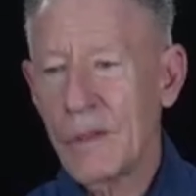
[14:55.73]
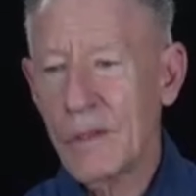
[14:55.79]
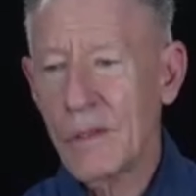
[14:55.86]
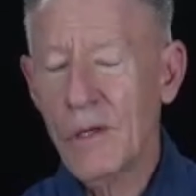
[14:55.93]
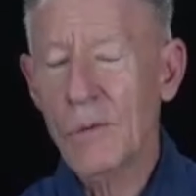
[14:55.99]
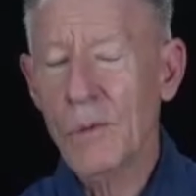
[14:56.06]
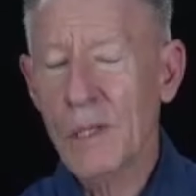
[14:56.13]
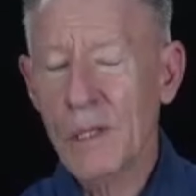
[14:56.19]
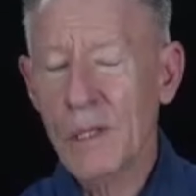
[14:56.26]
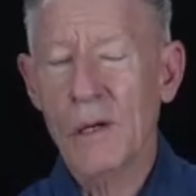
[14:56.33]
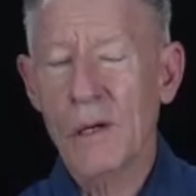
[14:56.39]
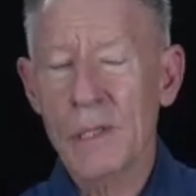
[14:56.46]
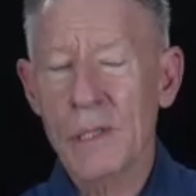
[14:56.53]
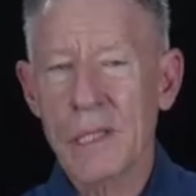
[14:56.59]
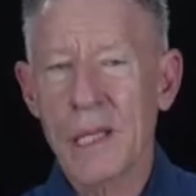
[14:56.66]
are what
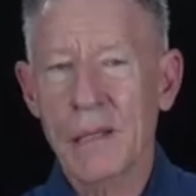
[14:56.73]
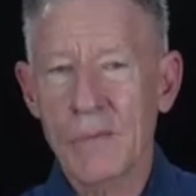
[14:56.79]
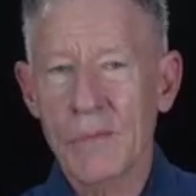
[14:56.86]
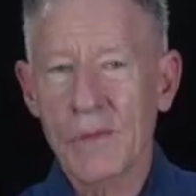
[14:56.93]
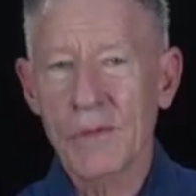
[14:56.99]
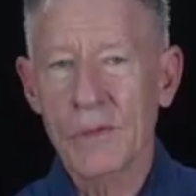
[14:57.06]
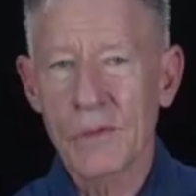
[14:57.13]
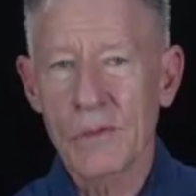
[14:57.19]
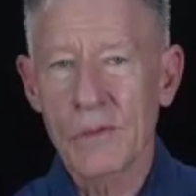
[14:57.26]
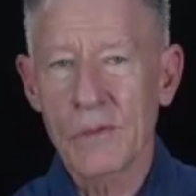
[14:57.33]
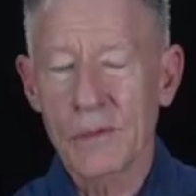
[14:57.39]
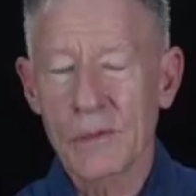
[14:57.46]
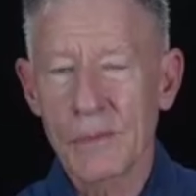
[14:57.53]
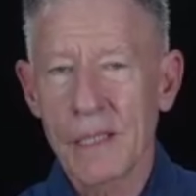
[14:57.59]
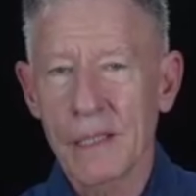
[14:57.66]
always came through to
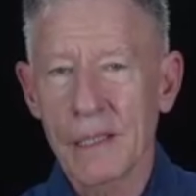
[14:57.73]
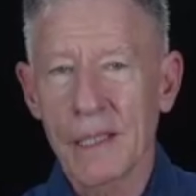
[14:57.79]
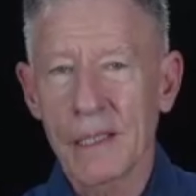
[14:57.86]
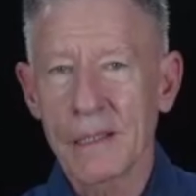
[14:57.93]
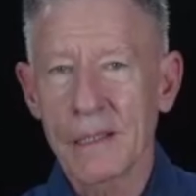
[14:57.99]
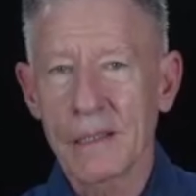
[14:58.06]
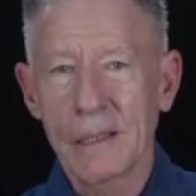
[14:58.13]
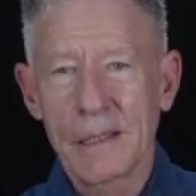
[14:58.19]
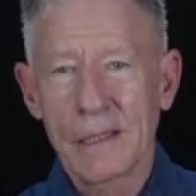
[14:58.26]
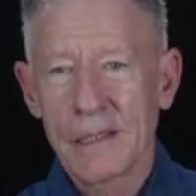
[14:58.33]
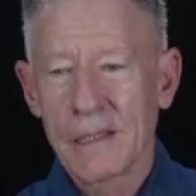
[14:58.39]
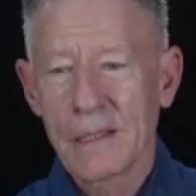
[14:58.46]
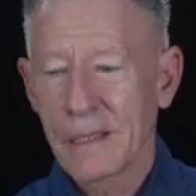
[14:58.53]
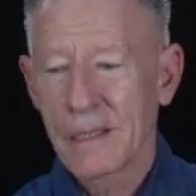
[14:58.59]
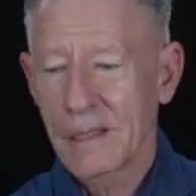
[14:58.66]
me. And
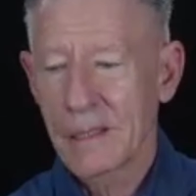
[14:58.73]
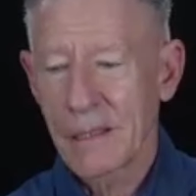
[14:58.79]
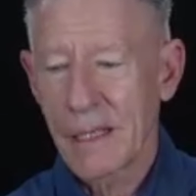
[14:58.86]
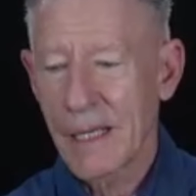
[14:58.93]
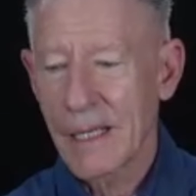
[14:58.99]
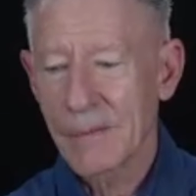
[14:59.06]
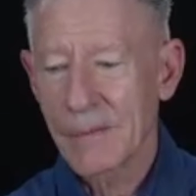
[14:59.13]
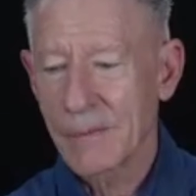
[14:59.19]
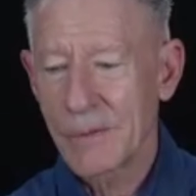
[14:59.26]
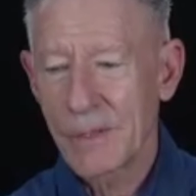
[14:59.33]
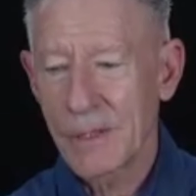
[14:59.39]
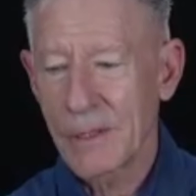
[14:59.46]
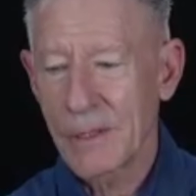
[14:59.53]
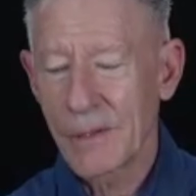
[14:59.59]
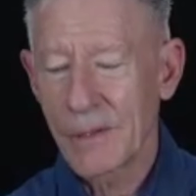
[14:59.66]

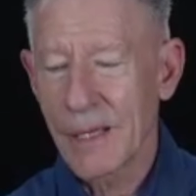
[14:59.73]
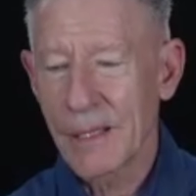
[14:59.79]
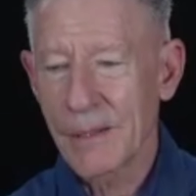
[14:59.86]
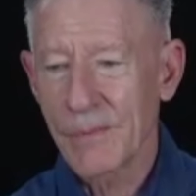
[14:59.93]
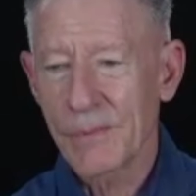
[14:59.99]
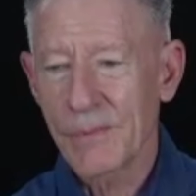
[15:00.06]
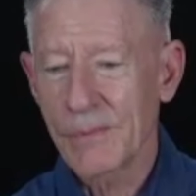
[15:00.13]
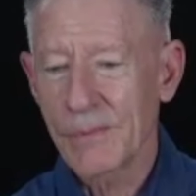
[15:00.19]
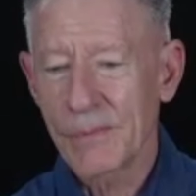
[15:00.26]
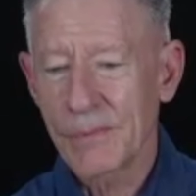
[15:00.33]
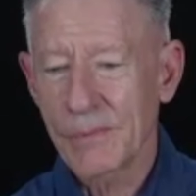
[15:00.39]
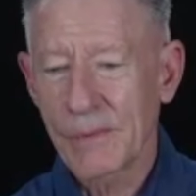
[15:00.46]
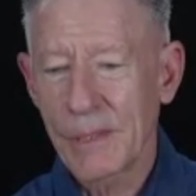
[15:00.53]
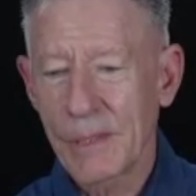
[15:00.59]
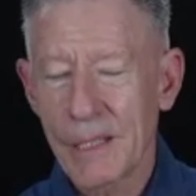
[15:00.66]
I
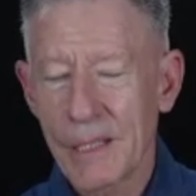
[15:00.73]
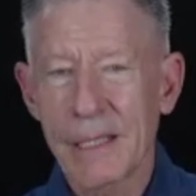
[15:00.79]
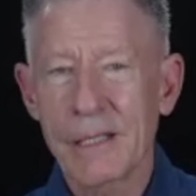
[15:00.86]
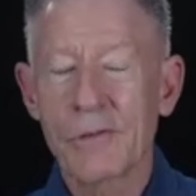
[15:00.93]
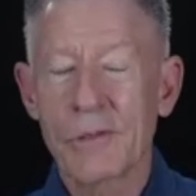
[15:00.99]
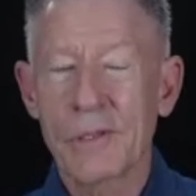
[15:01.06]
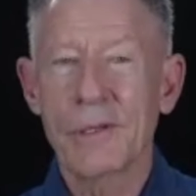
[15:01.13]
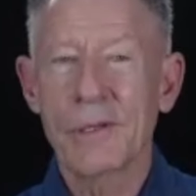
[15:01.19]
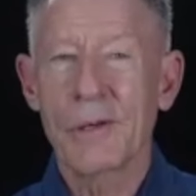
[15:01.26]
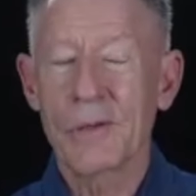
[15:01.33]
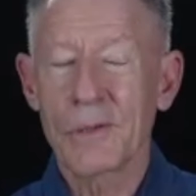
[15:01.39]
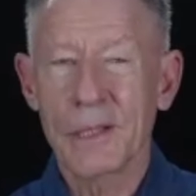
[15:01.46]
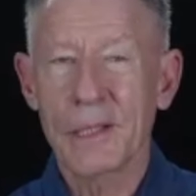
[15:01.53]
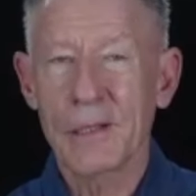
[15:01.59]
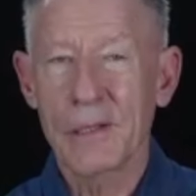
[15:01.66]
got interested
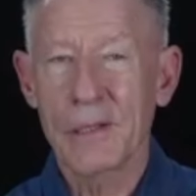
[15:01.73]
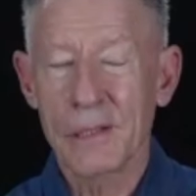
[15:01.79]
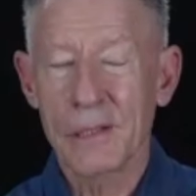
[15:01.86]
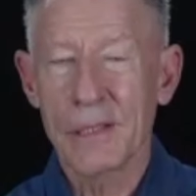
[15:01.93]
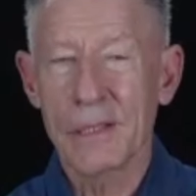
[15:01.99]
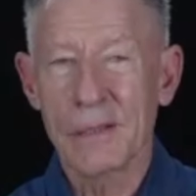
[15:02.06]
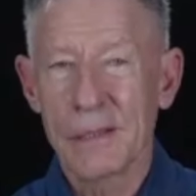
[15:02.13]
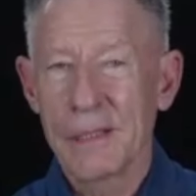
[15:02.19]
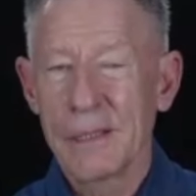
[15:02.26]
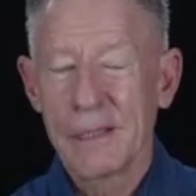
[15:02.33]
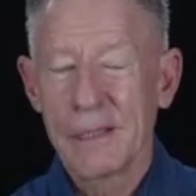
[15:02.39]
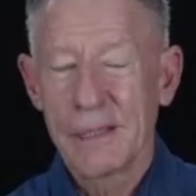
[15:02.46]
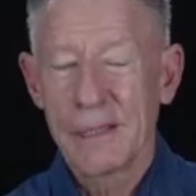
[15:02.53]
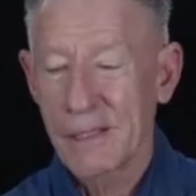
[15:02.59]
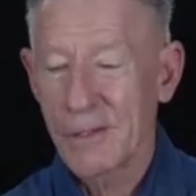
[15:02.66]
early on
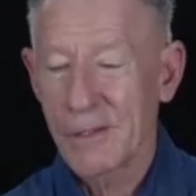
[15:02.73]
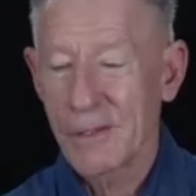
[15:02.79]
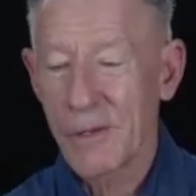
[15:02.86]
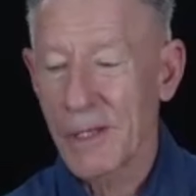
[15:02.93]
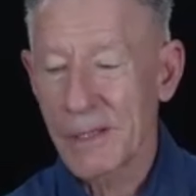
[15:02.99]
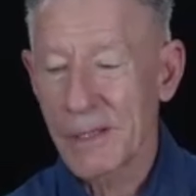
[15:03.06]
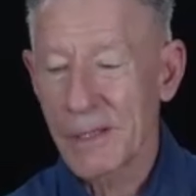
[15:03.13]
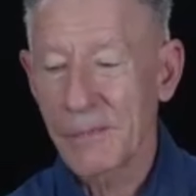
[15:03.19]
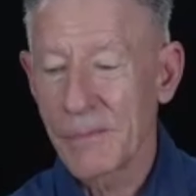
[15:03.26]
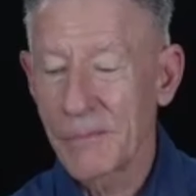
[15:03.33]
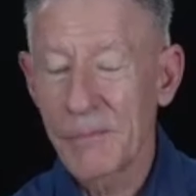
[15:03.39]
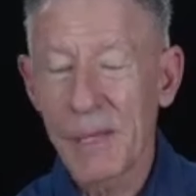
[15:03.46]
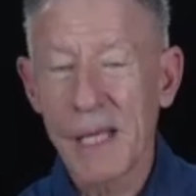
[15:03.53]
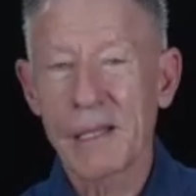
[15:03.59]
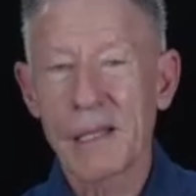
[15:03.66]
in trying to
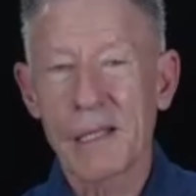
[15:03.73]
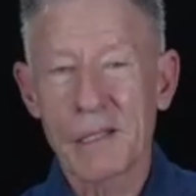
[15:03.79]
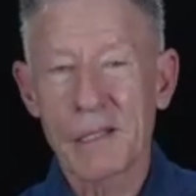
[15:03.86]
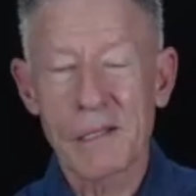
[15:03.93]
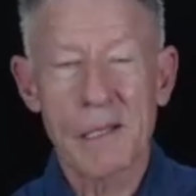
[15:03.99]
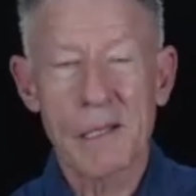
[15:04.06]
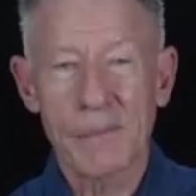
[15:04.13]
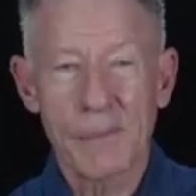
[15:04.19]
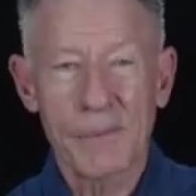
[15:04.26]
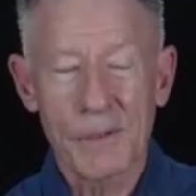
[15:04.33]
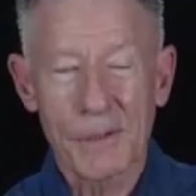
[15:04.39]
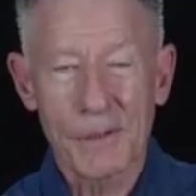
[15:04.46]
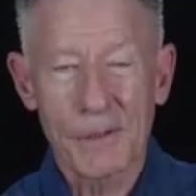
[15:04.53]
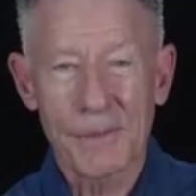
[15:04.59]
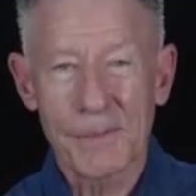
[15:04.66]
make things up,
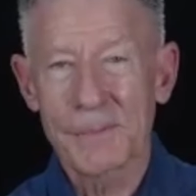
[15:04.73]
you know.